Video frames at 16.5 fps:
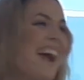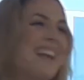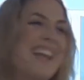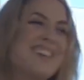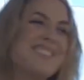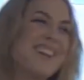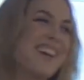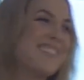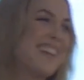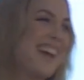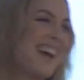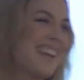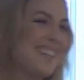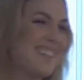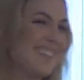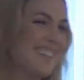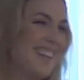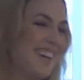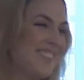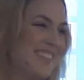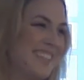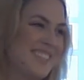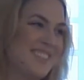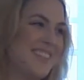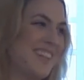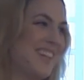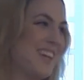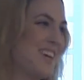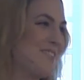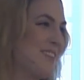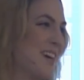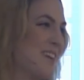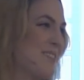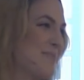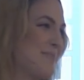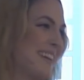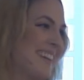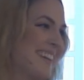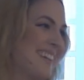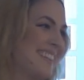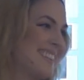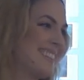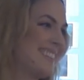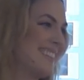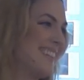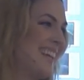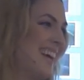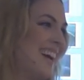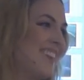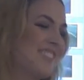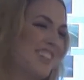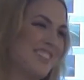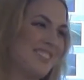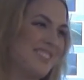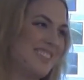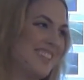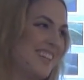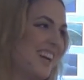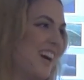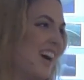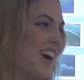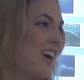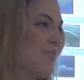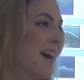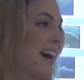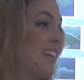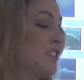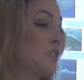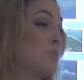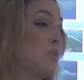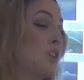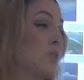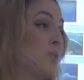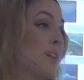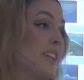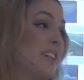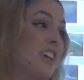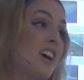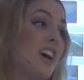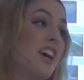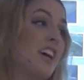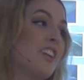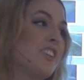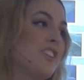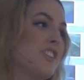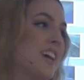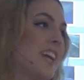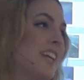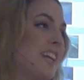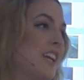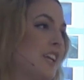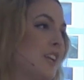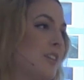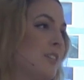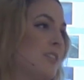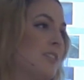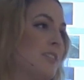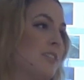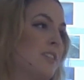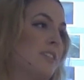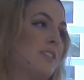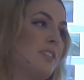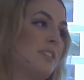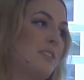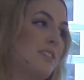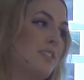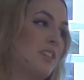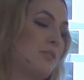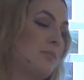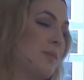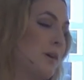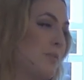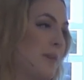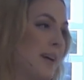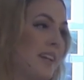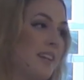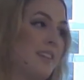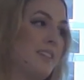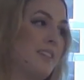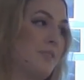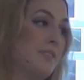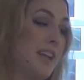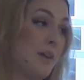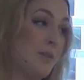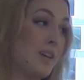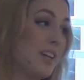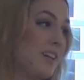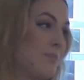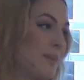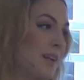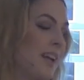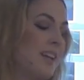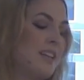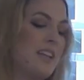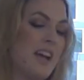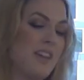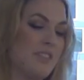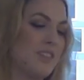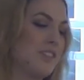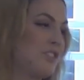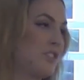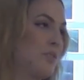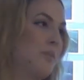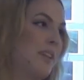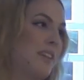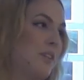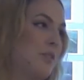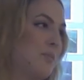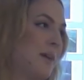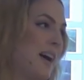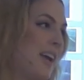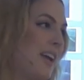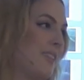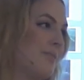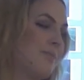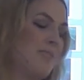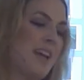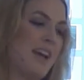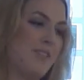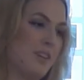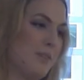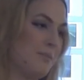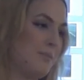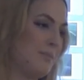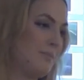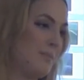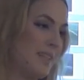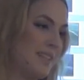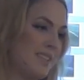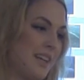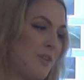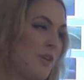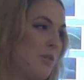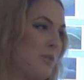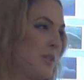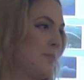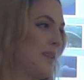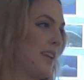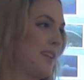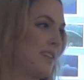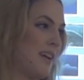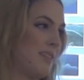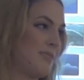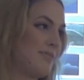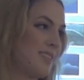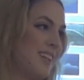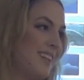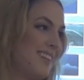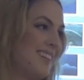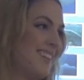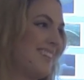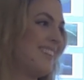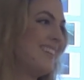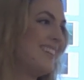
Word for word: I never have the attitude that I'll meet somebody that will buy my paintings okay. ever. Um, I just work really hard to try to get to build my network, but I never assume that they will buy ever because I will always be let down.